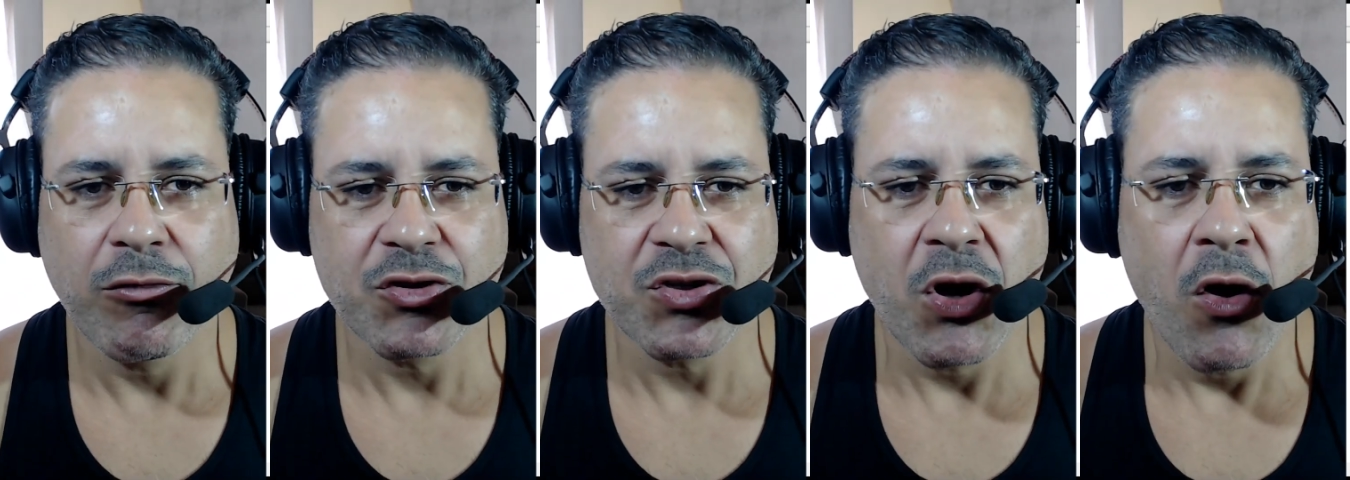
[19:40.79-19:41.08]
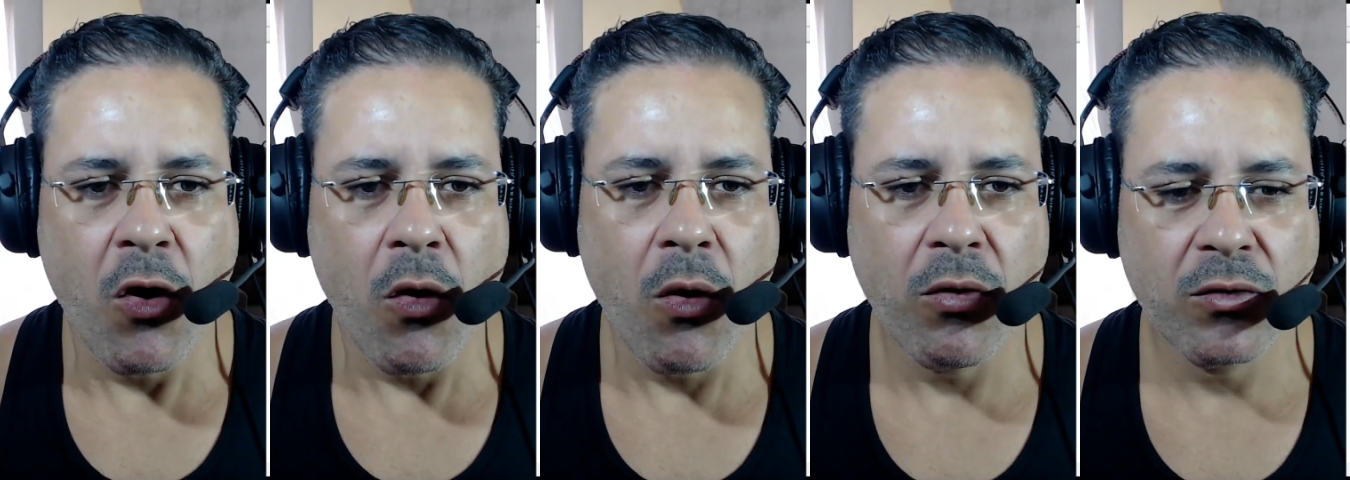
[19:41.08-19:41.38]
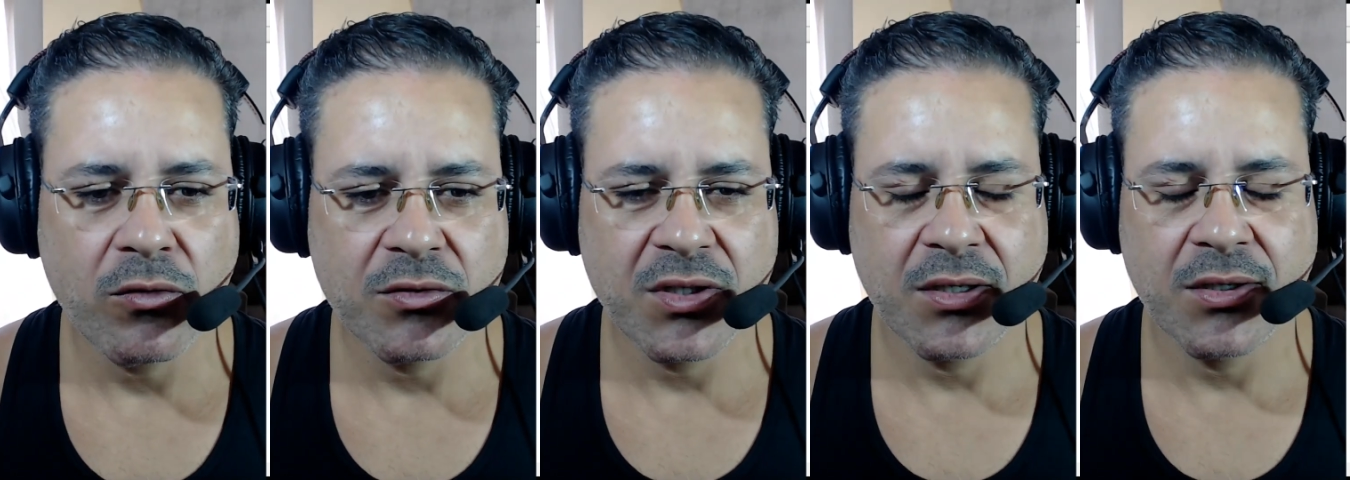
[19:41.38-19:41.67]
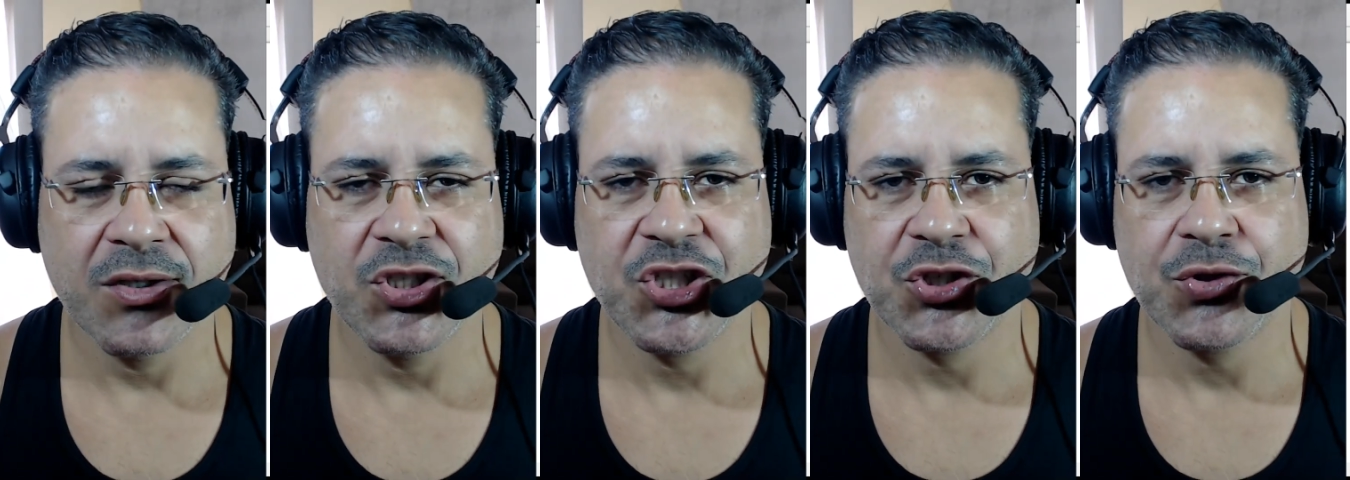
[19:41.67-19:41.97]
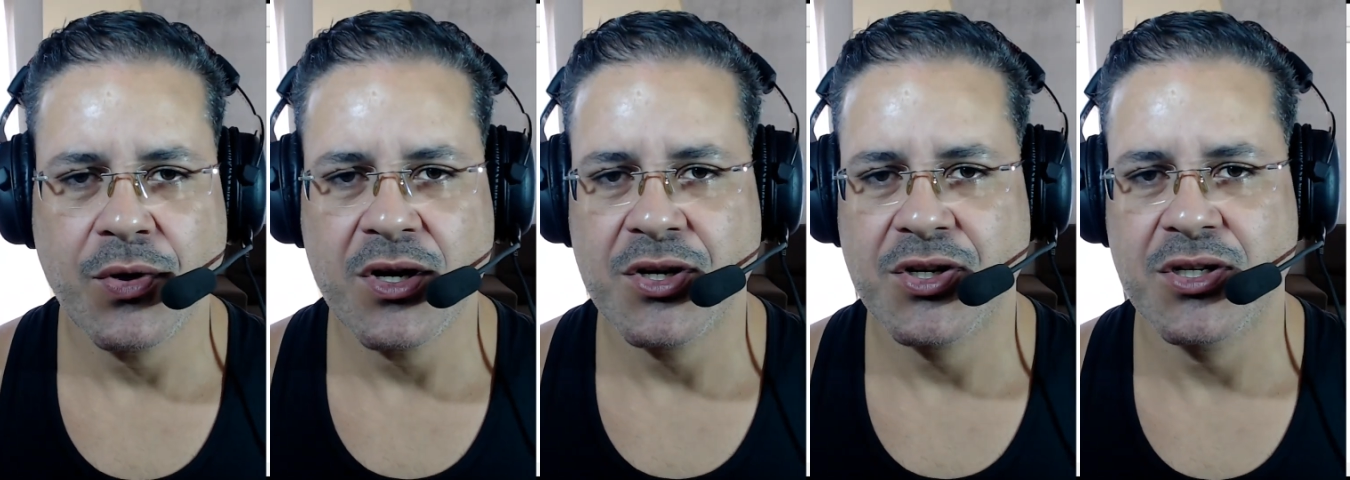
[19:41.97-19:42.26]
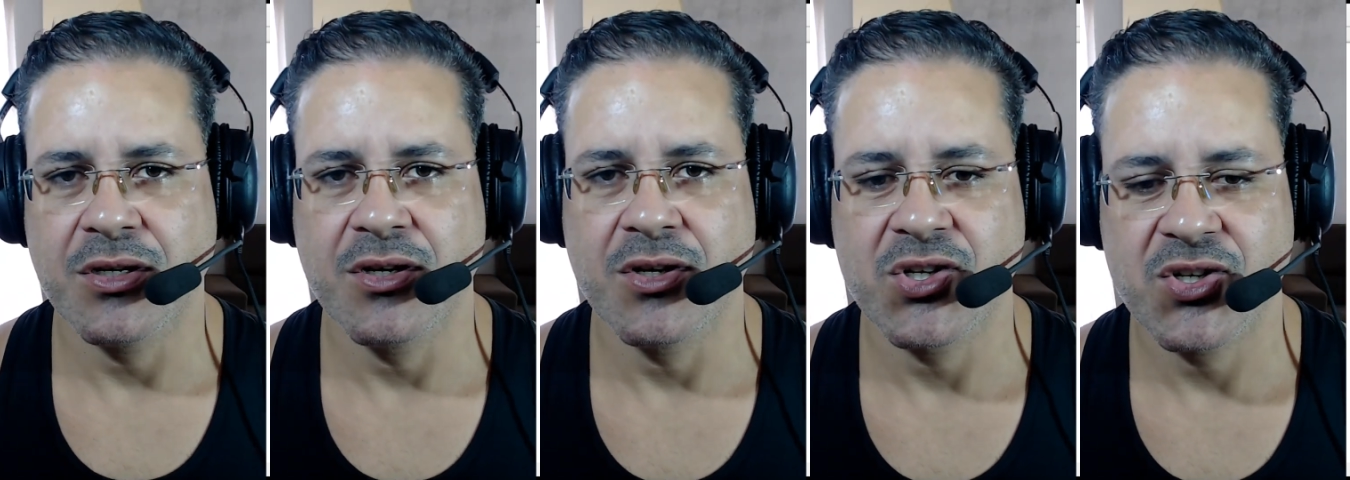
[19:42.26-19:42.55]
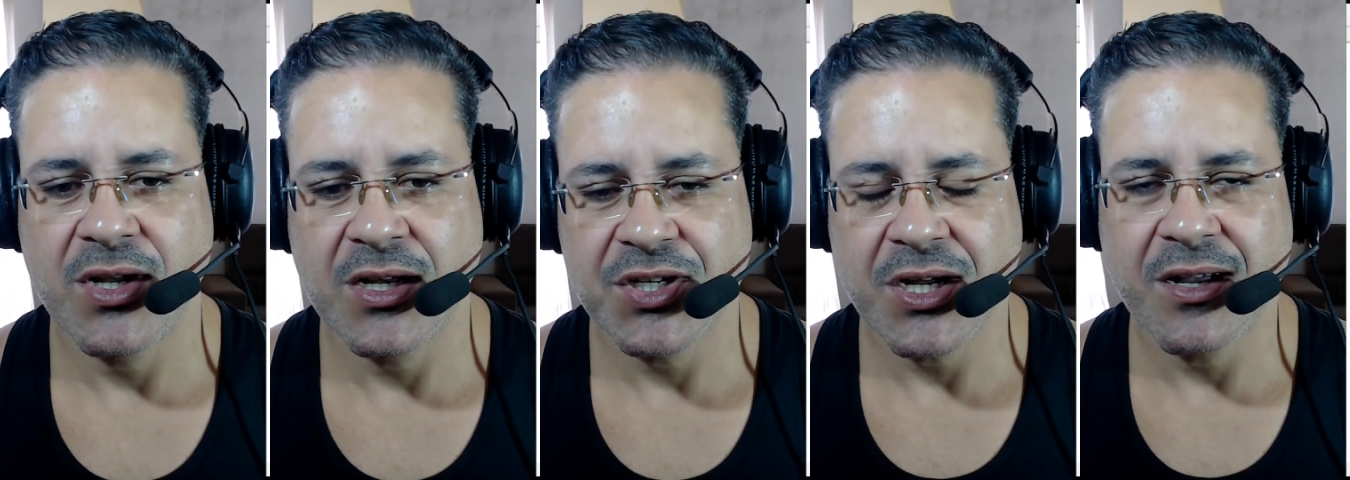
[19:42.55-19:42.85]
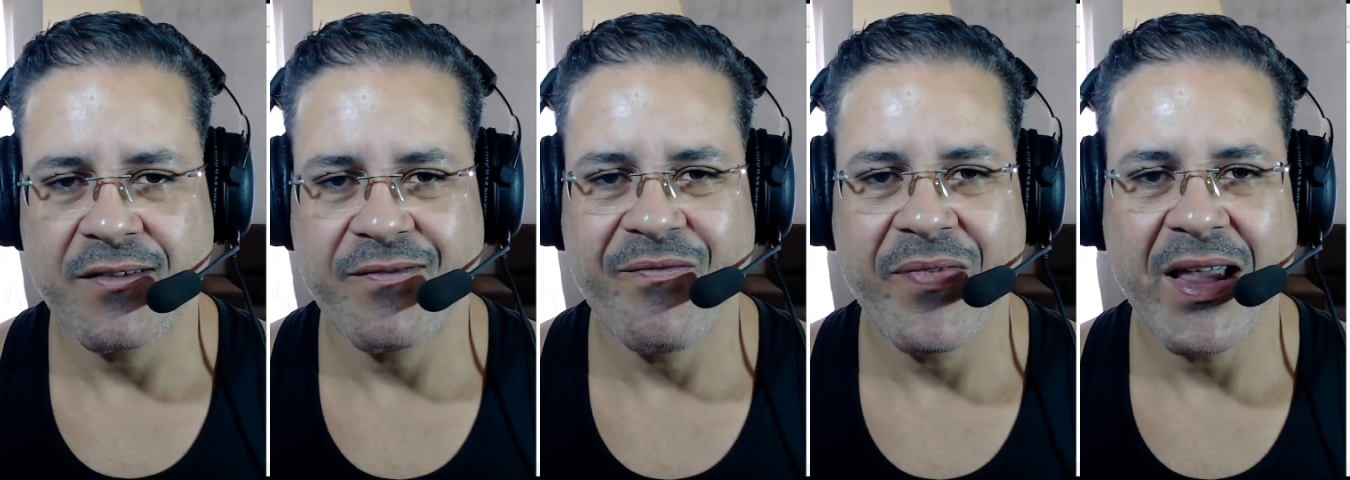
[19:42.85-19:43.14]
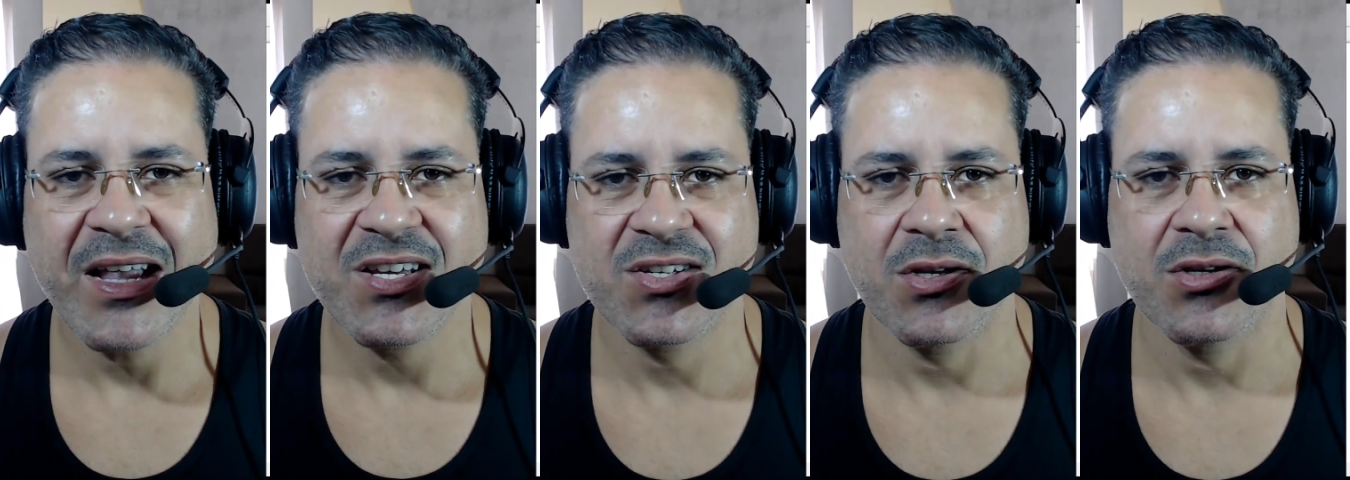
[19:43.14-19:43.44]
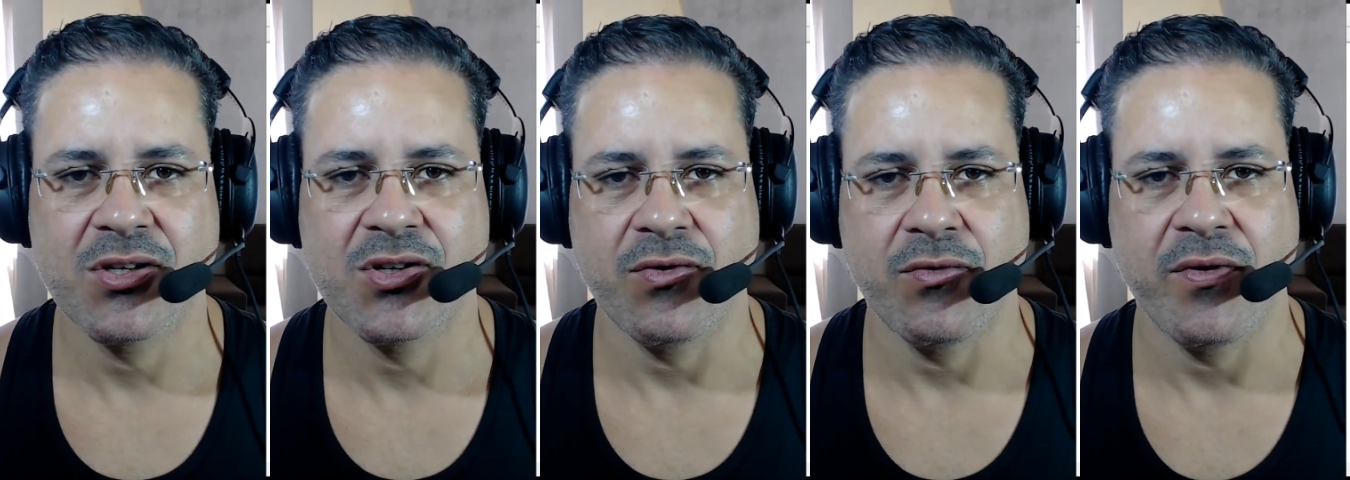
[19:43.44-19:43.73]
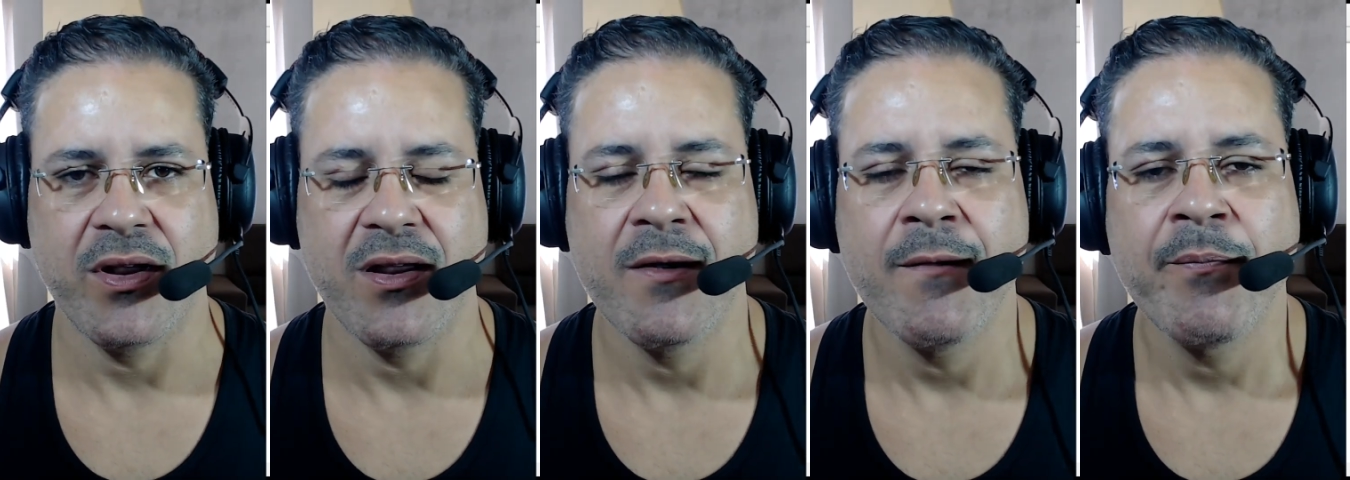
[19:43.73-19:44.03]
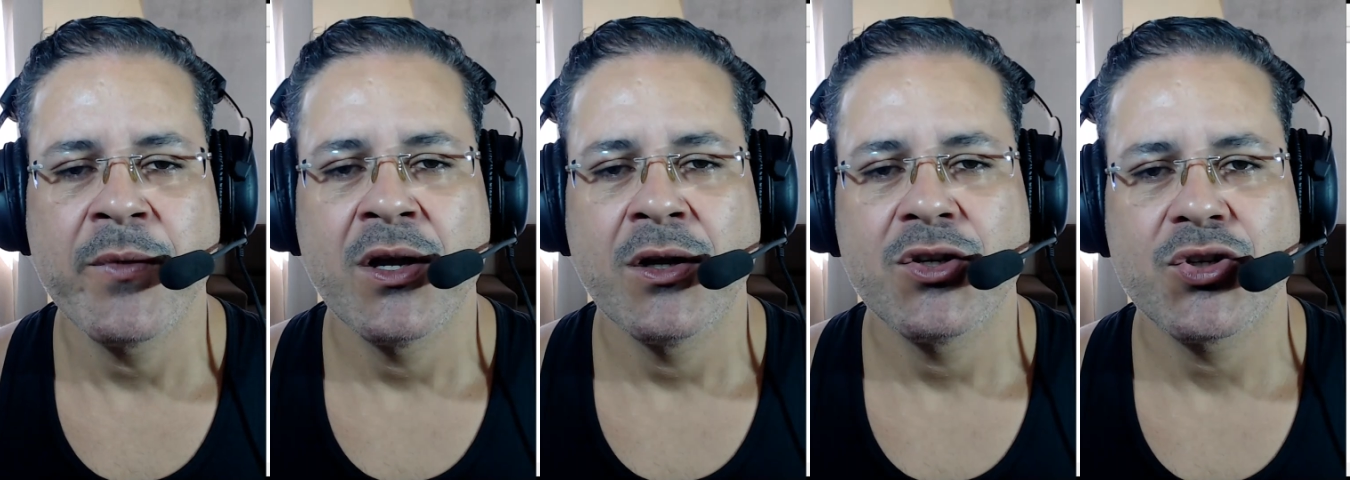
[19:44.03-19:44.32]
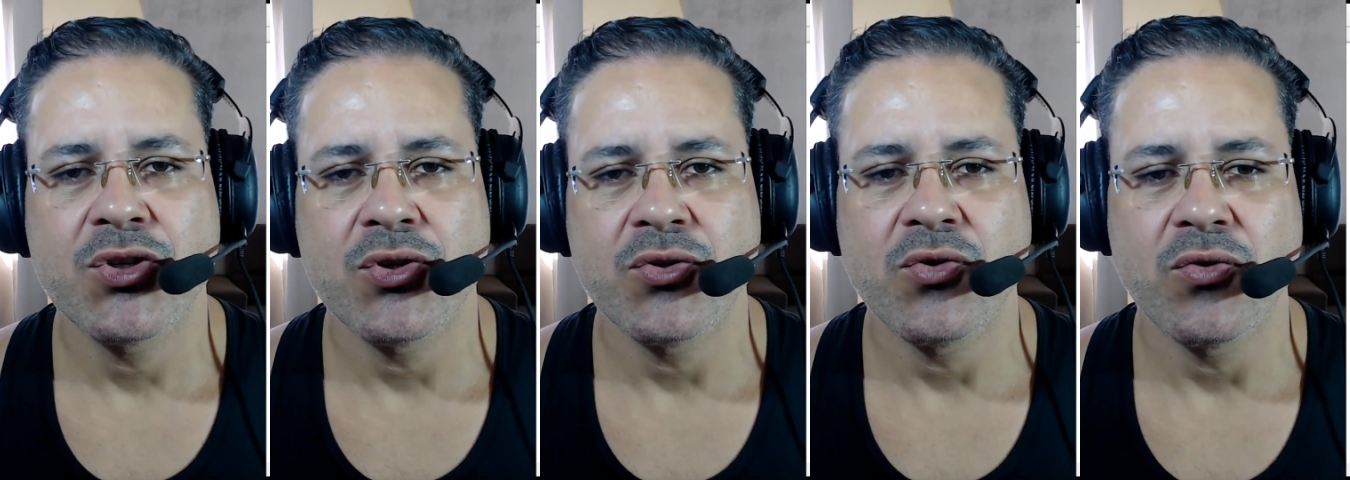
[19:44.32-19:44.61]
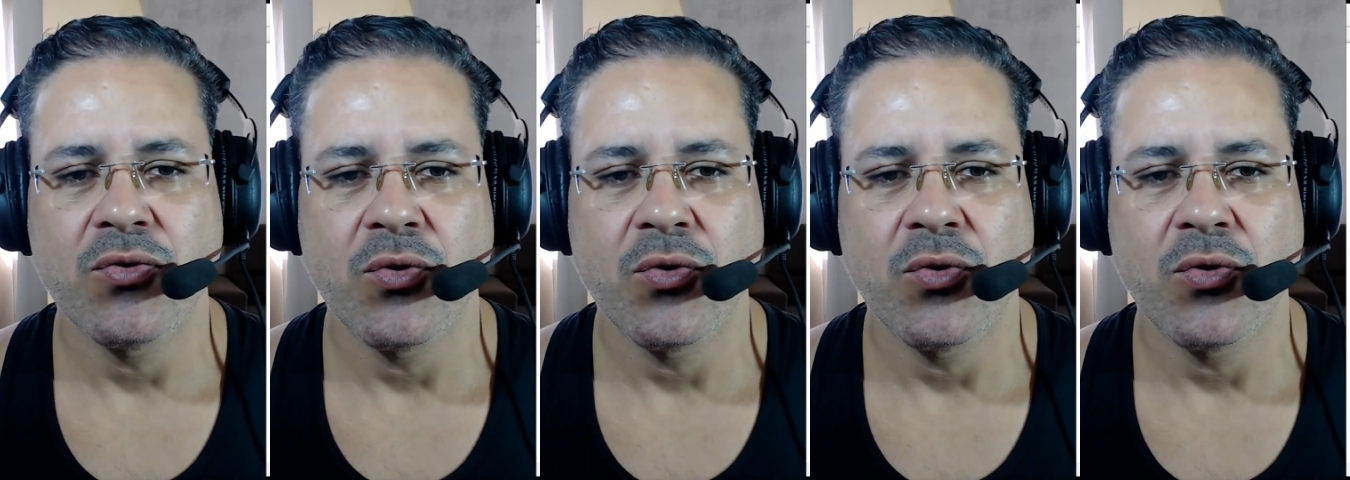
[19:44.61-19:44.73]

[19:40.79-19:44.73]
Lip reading: all the structures that are necessary to